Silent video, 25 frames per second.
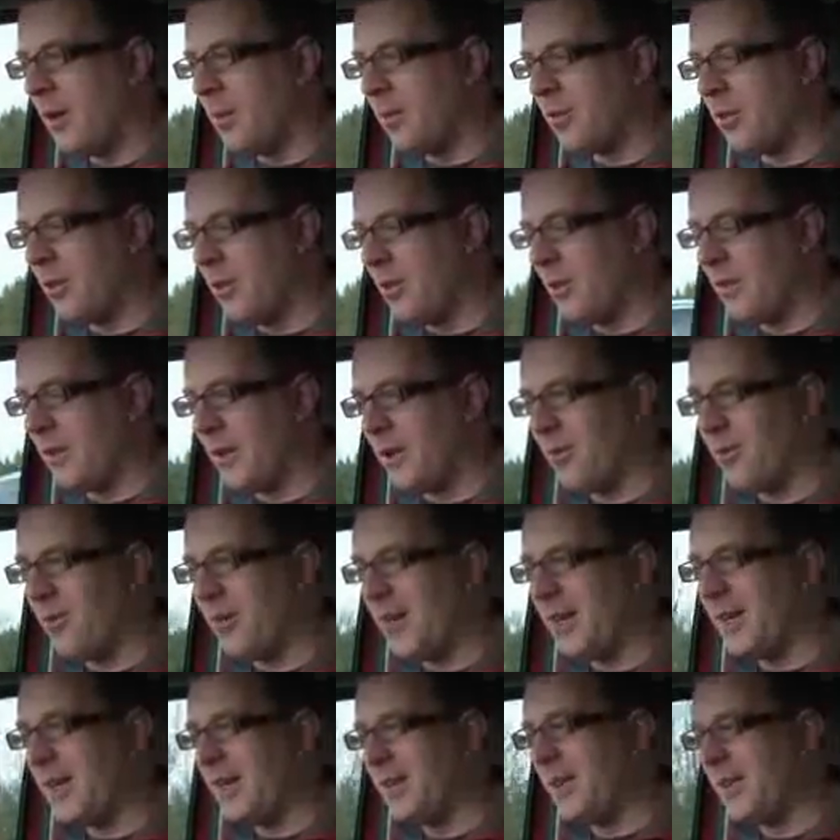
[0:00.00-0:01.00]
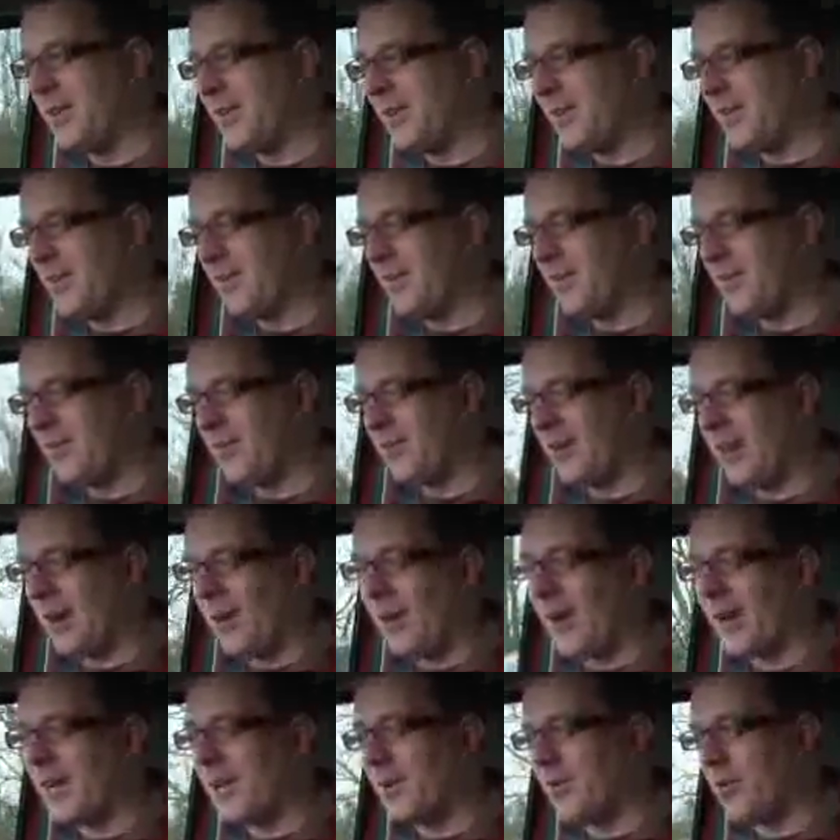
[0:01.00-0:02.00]
So you've got that really
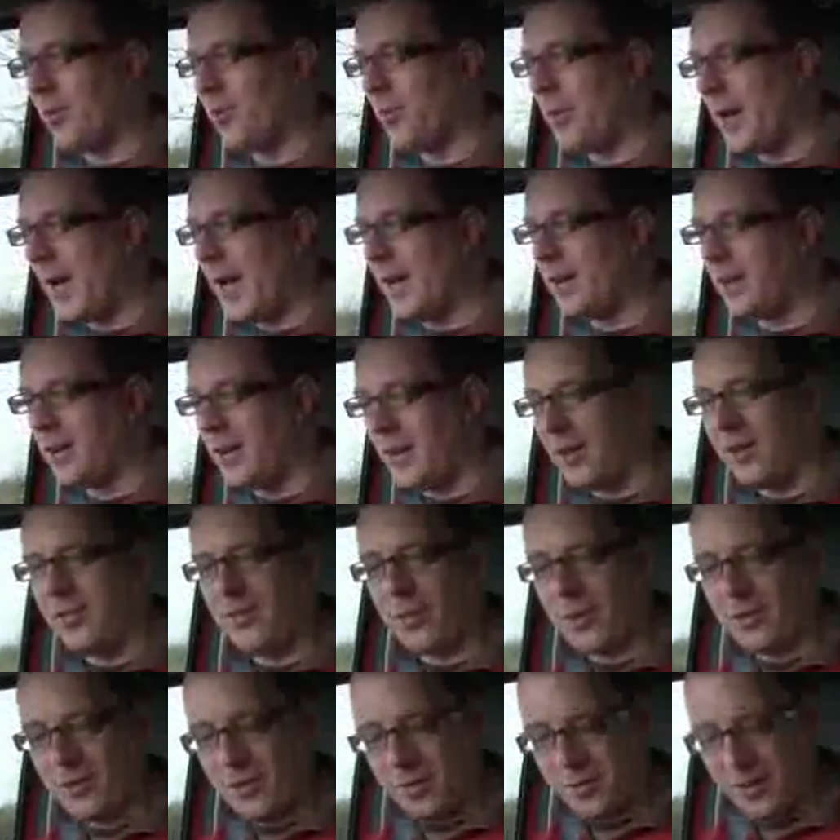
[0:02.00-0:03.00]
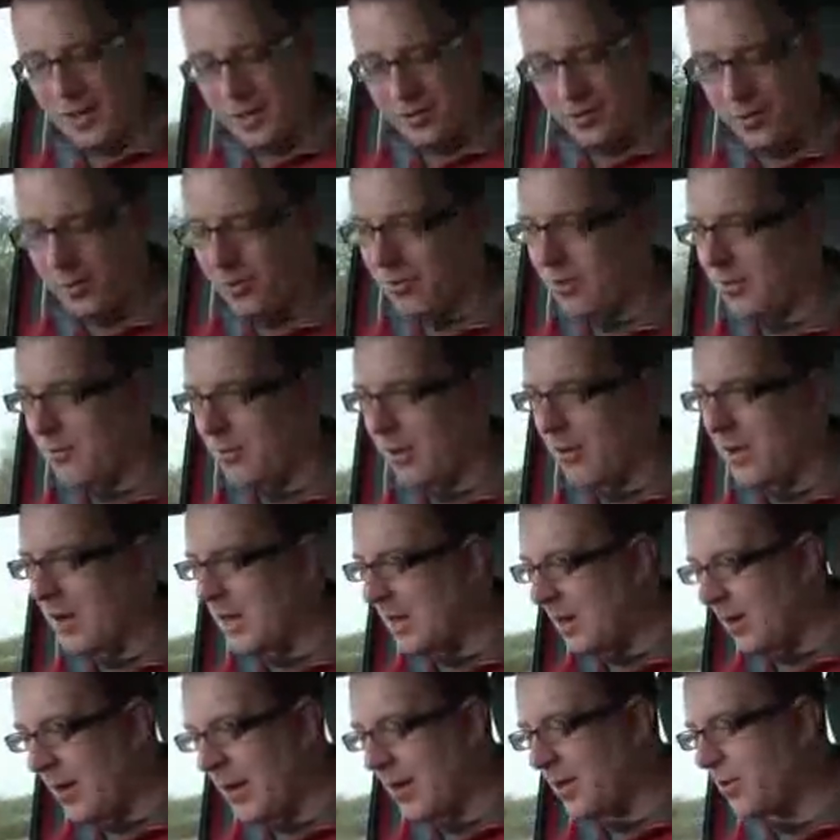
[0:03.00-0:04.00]
likeable Panda-ness, which is that sort of very
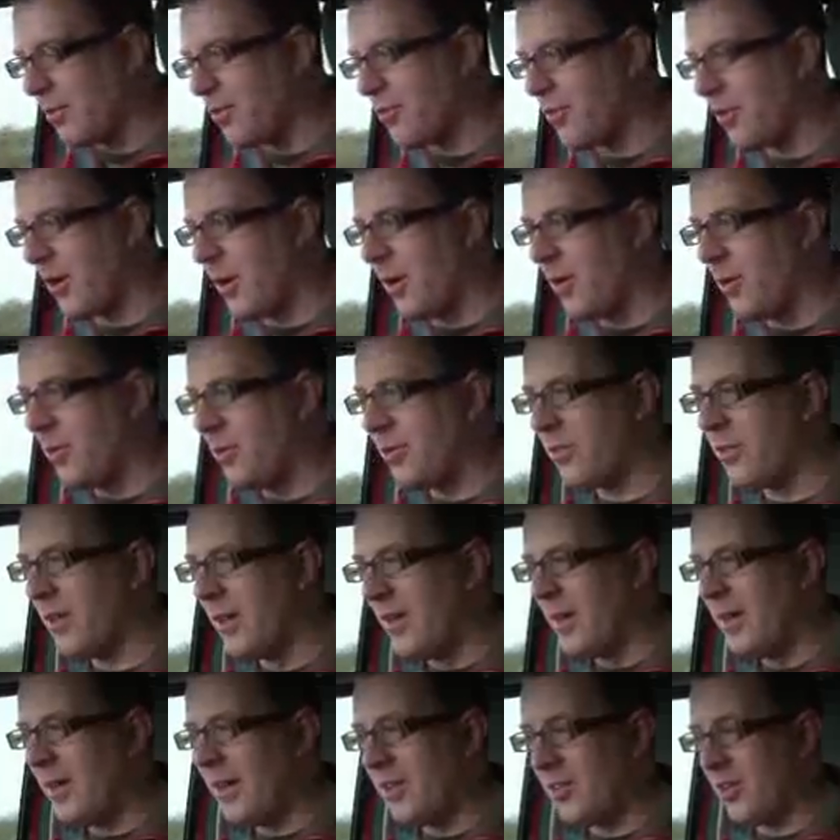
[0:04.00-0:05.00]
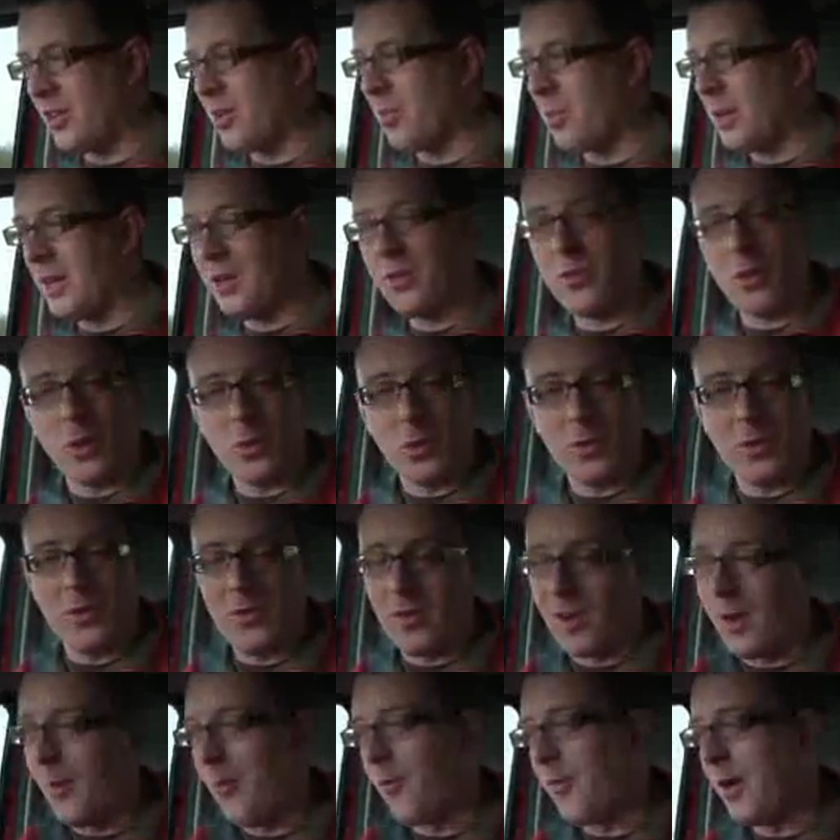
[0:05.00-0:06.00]
light controls. It's a complete doddle to
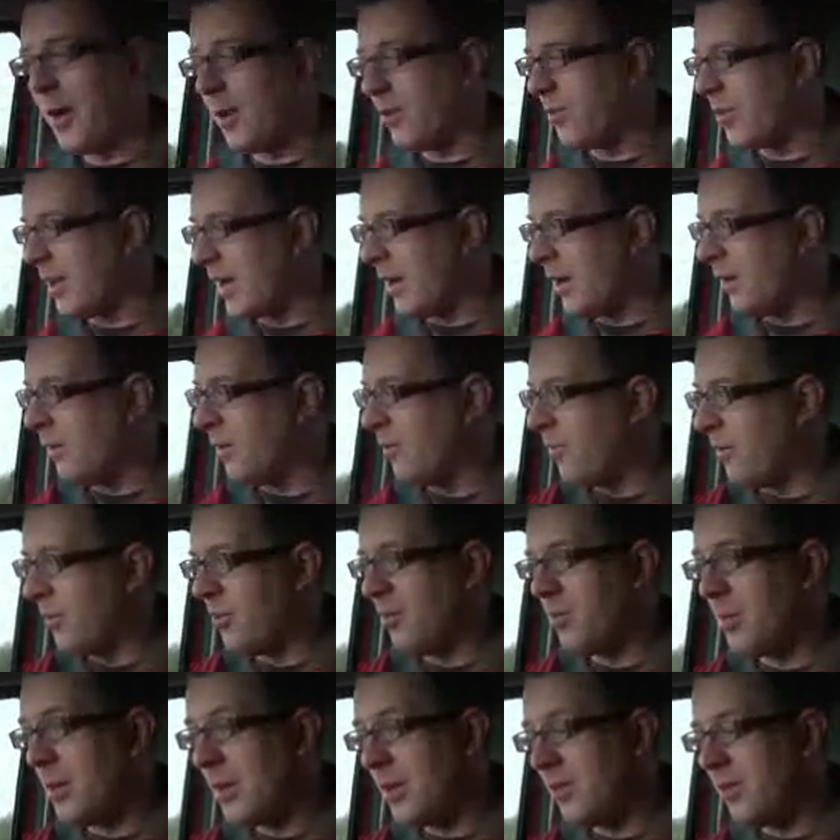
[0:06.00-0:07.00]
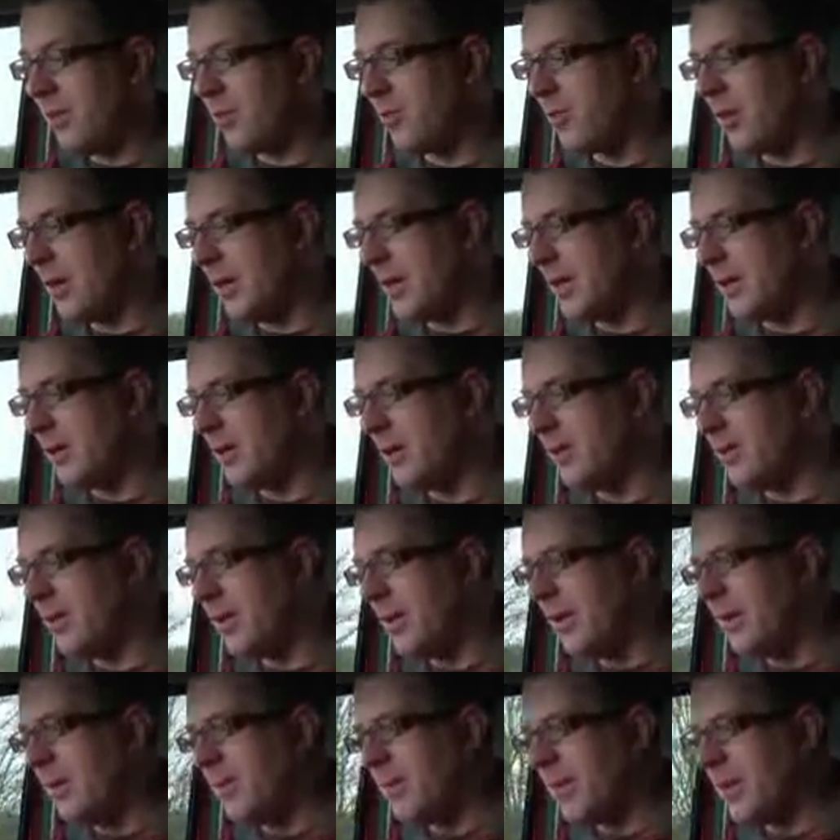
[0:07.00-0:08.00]
drive around town. The visibility is really good.
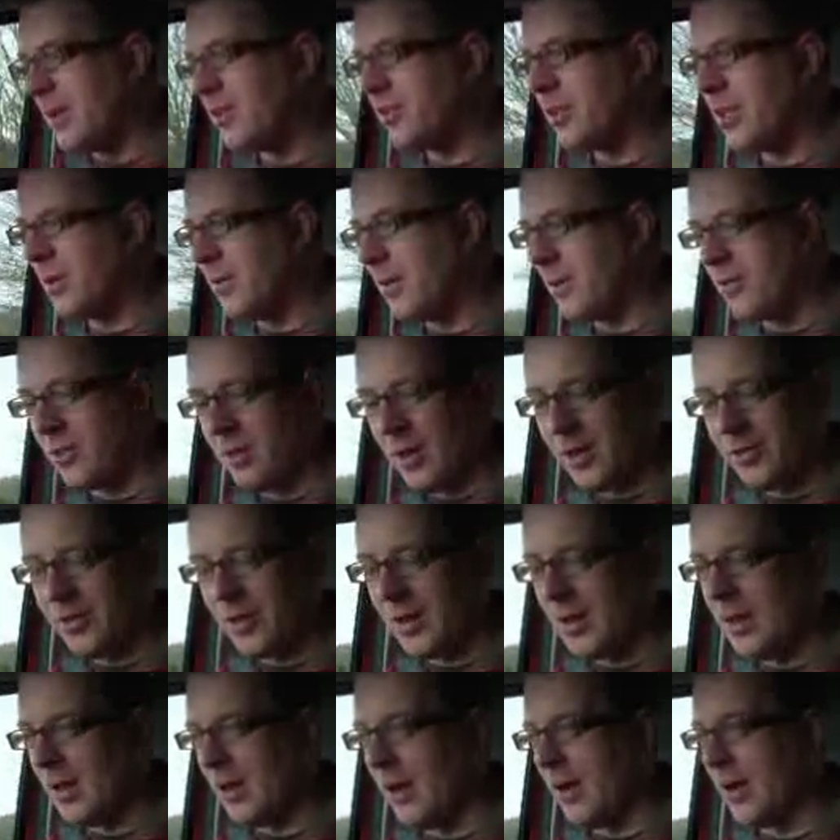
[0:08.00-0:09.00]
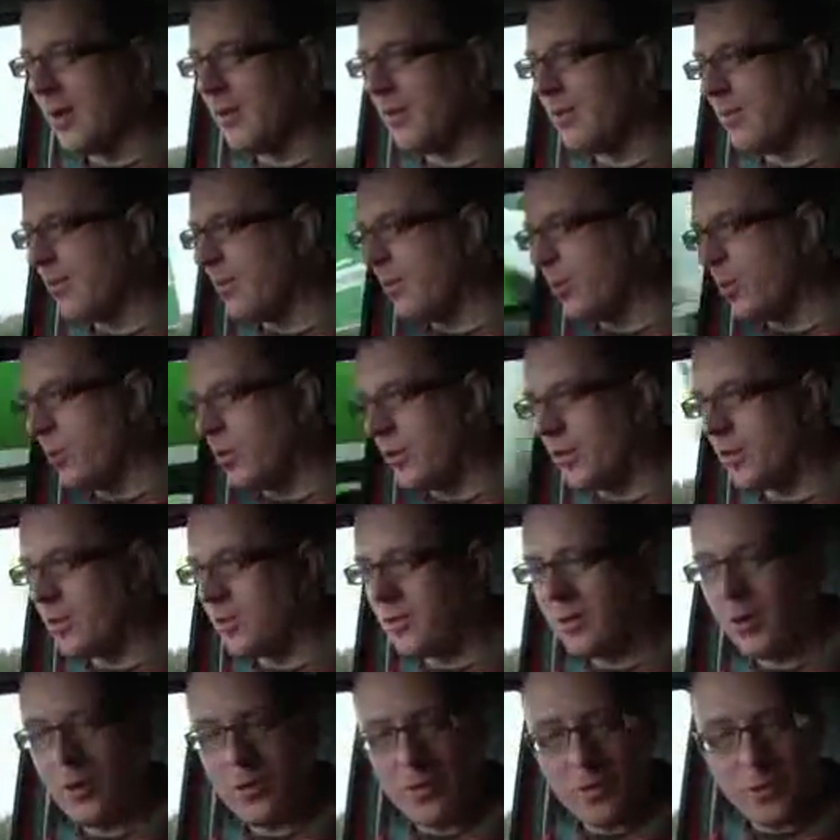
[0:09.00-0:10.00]
Steering's nice and light. All of the
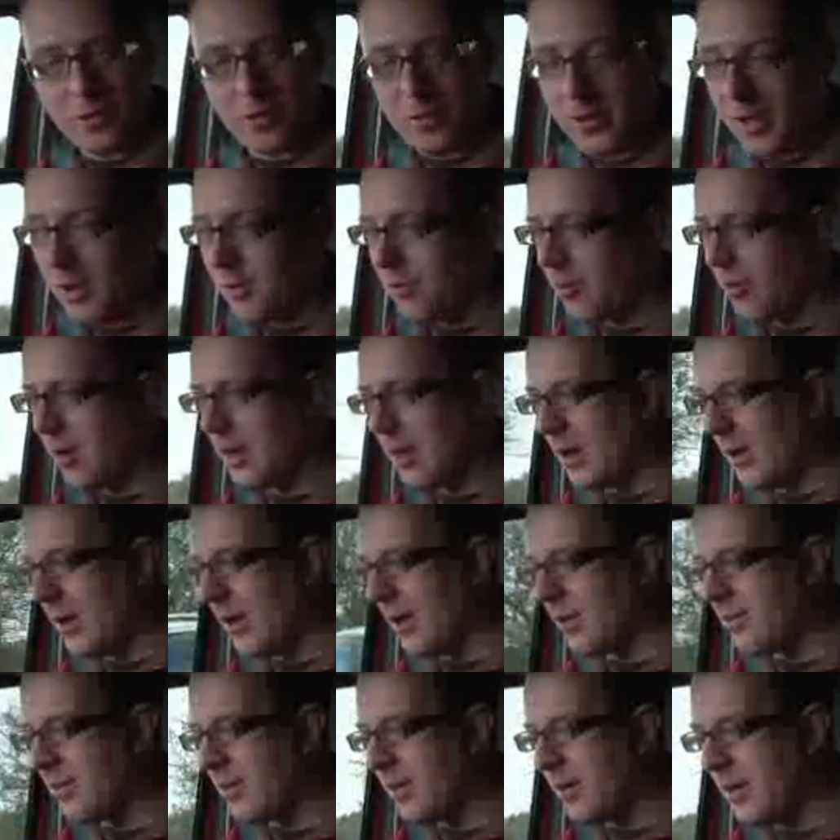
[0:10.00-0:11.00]
controls, as I say, are very light.